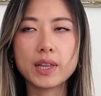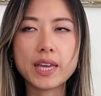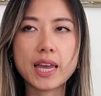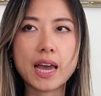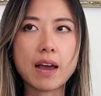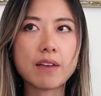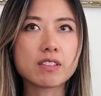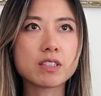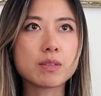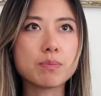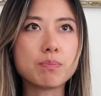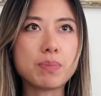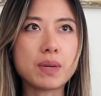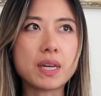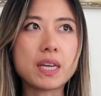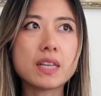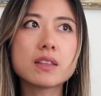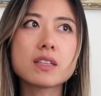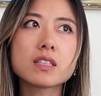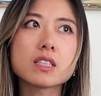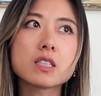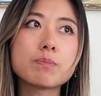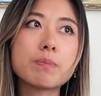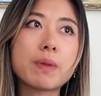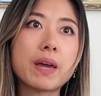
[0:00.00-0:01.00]
have to be in
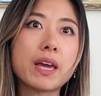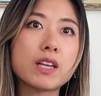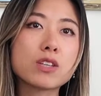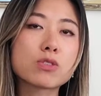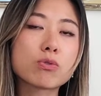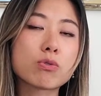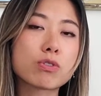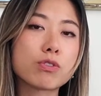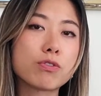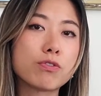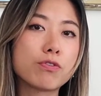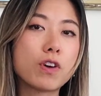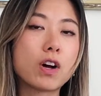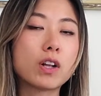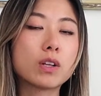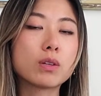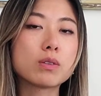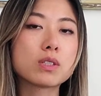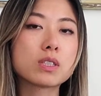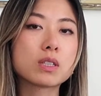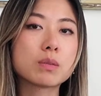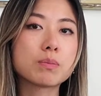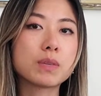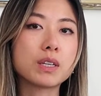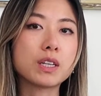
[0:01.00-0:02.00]
the space or to follow
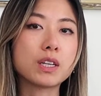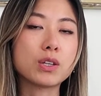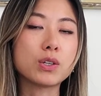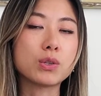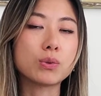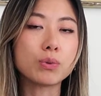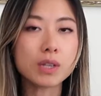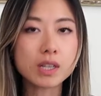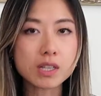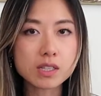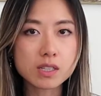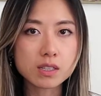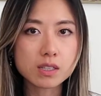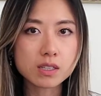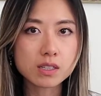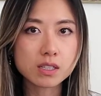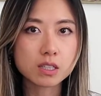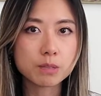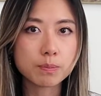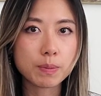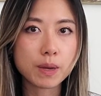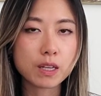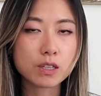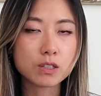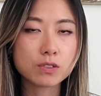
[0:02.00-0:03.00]
somebody who is in the
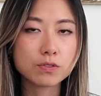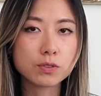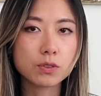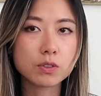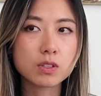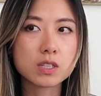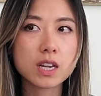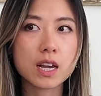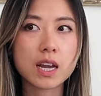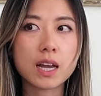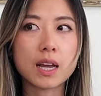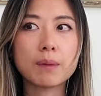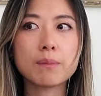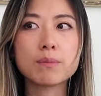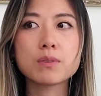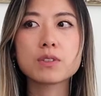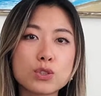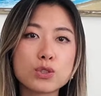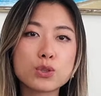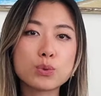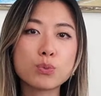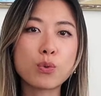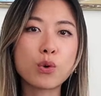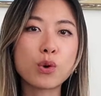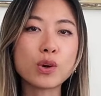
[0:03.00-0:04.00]
space full-time
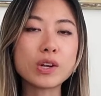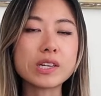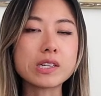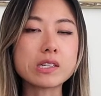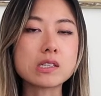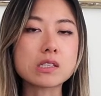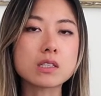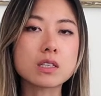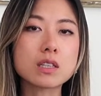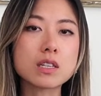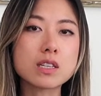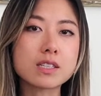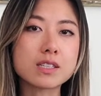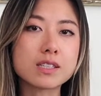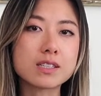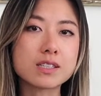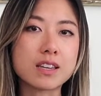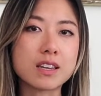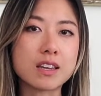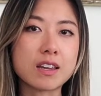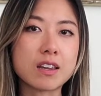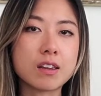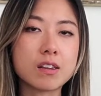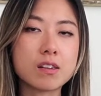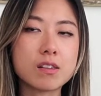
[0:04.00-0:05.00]
to more easily
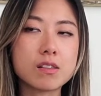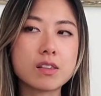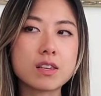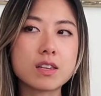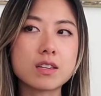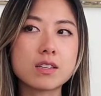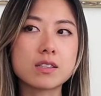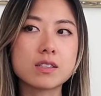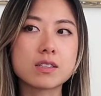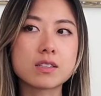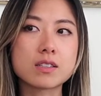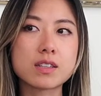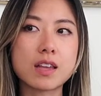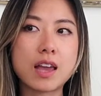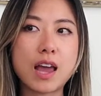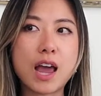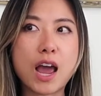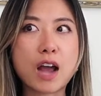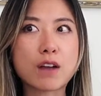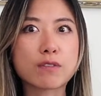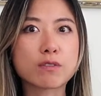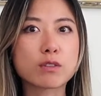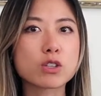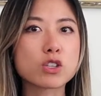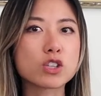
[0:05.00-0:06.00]
see these
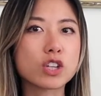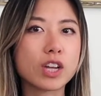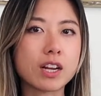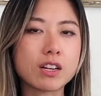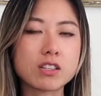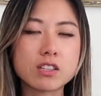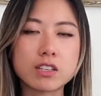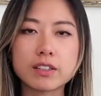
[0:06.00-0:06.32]
ever-changing